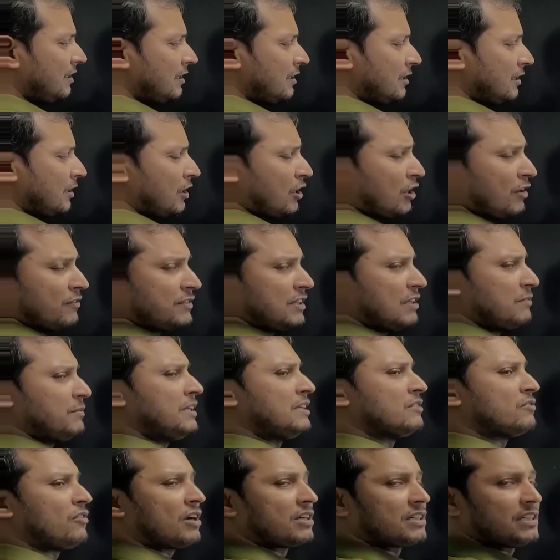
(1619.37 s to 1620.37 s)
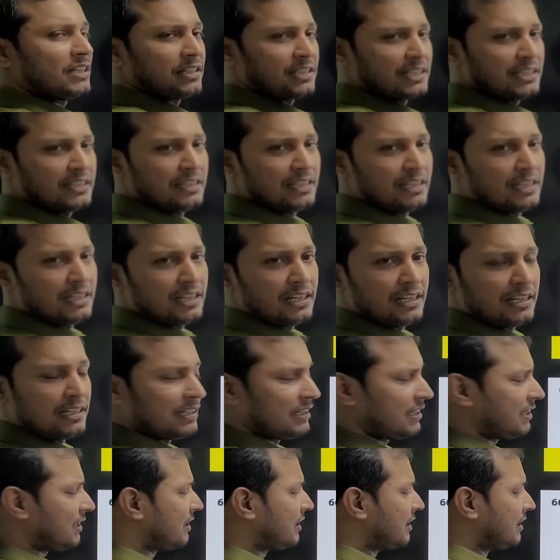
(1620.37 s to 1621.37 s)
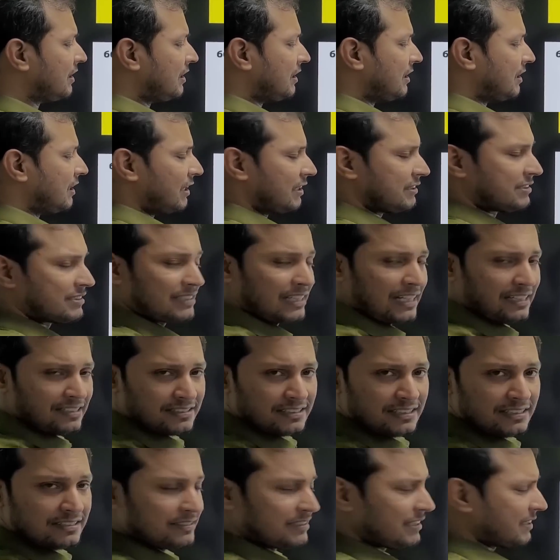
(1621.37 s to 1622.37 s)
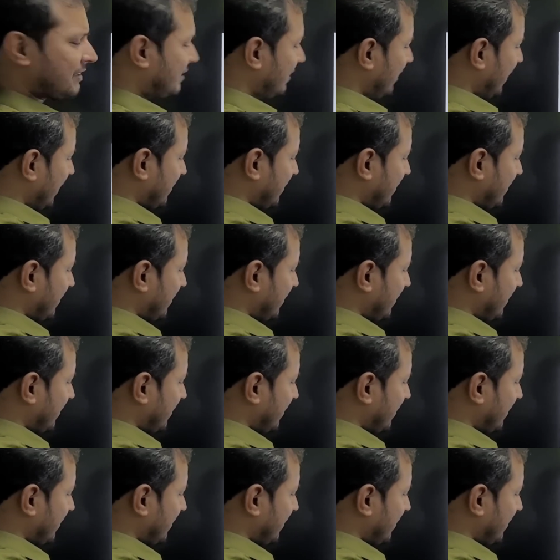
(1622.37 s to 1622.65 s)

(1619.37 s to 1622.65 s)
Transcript: None of them in water stressed district.